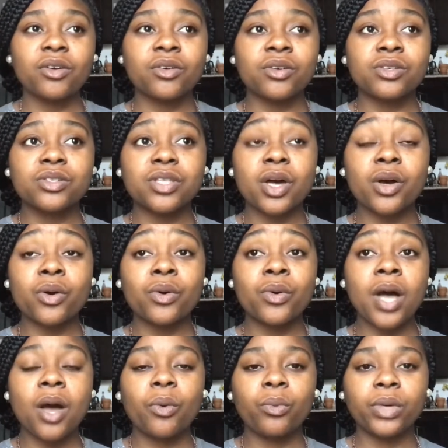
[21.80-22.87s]
So,
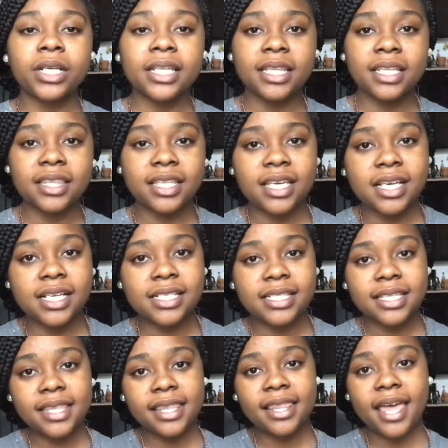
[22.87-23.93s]
one of the things
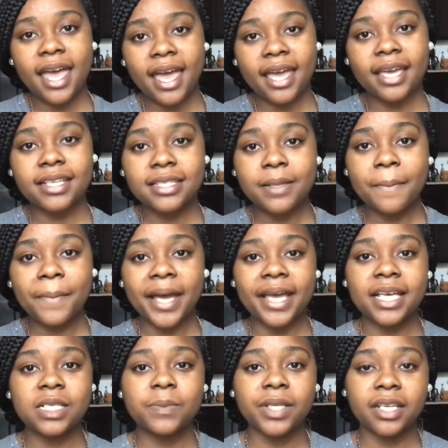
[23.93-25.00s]
that my
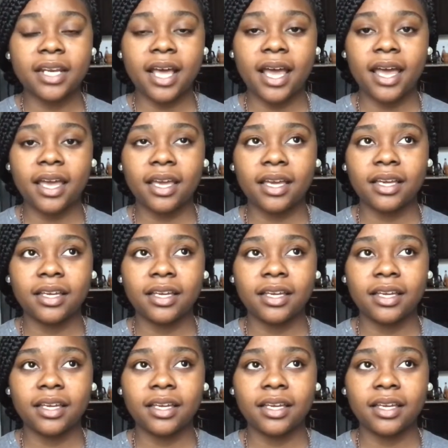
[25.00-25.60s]
husband and I,